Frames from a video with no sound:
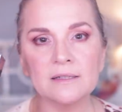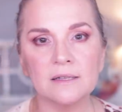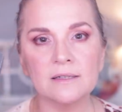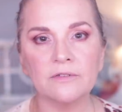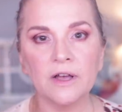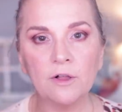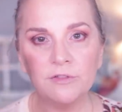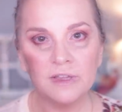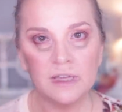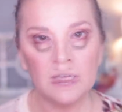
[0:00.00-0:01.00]
Essence of
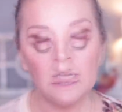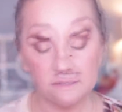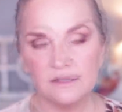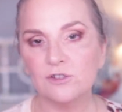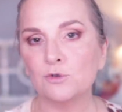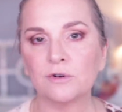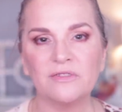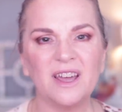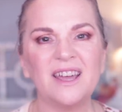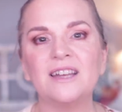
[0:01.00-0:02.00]
Healthy. This is sort
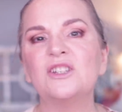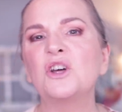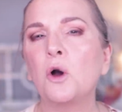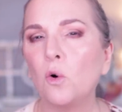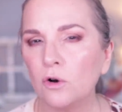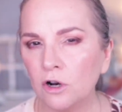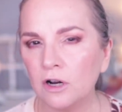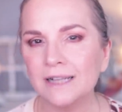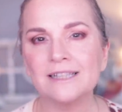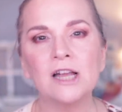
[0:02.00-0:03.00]
of a
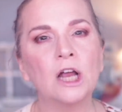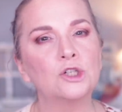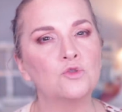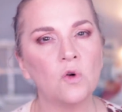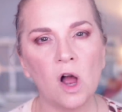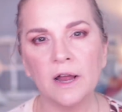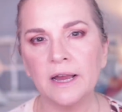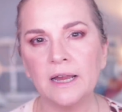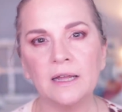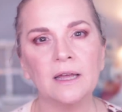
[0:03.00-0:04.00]
toner. It's not
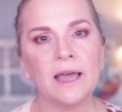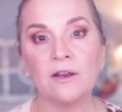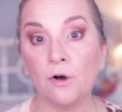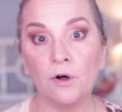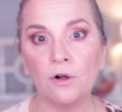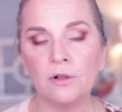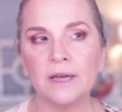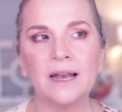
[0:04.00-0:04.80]
drying at all.